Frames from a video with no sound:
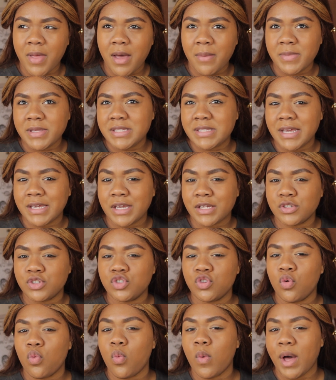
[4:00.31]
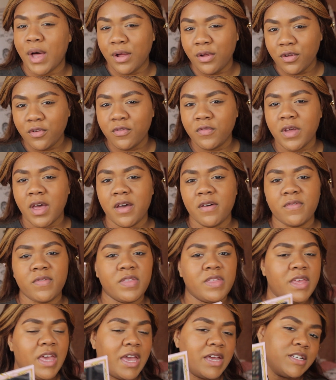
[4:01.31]
not mistaken, 12 of
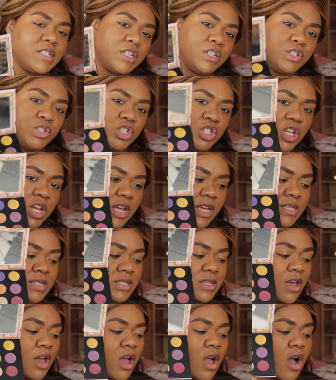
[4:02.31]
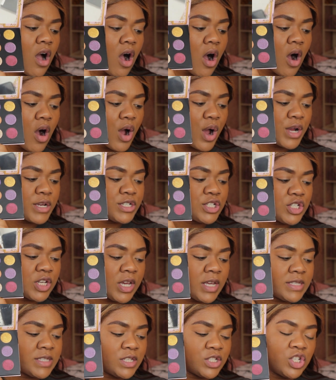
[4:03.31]
the 18 shades are
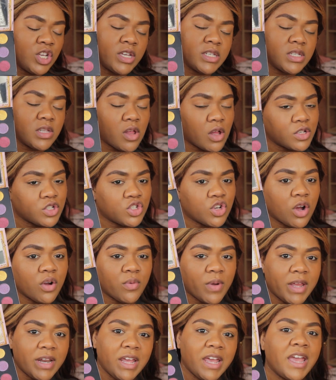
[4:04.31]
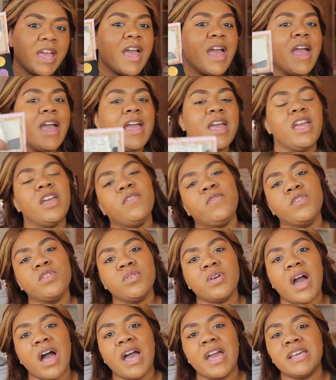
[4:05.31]
shades that she has launched already. If
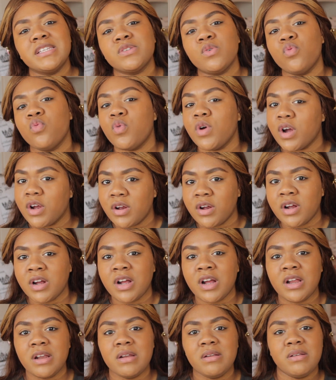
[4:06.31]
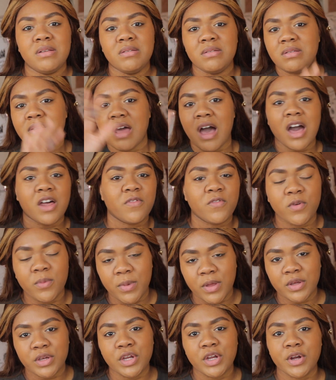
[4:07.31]
you guys were not
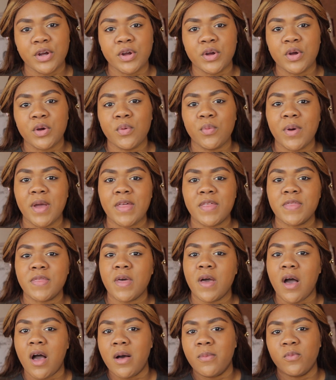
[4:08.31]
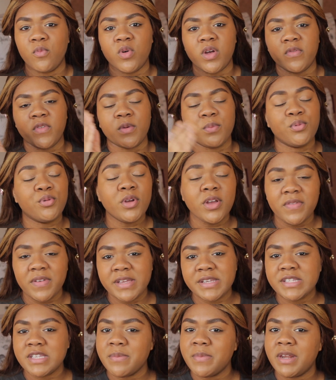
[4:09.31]
familiar with one of her
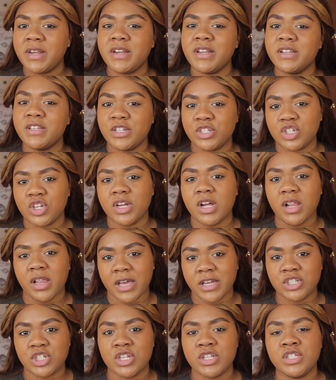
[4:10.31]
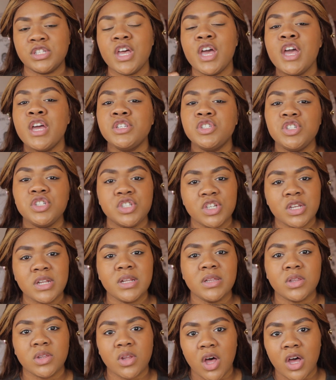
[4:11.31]
previous limited edition collections, she
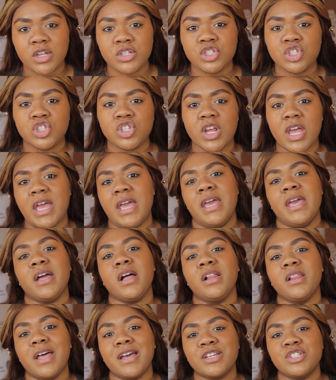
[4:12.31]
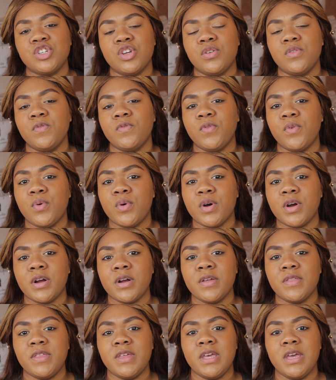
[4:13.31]
did launch a collection
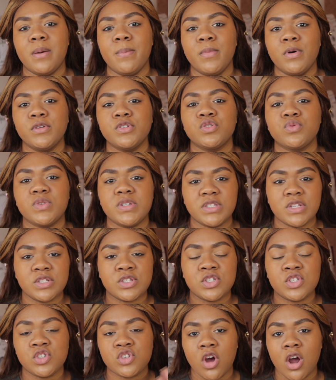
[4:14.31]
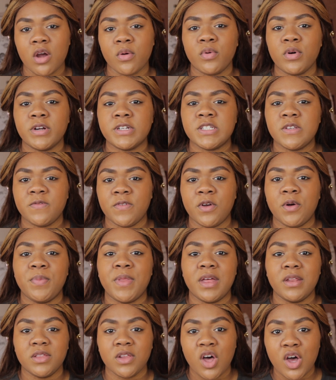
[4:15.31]
for the most recent Star Wars film
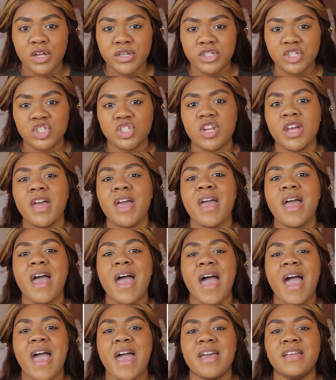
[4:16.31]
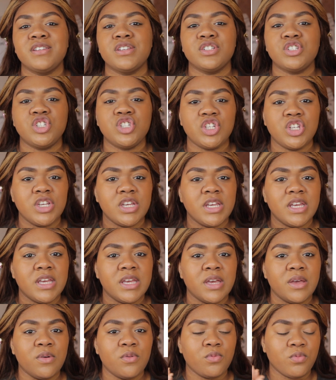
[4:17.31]
that launched, and
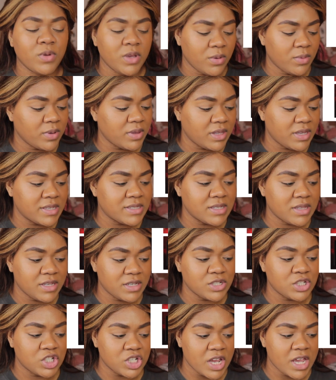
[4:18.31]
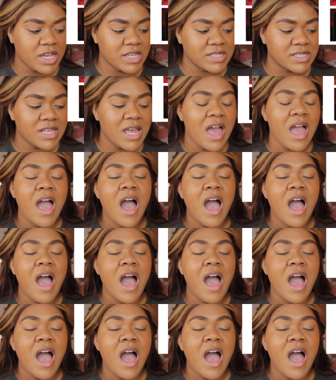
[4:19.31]
she re-released these shades.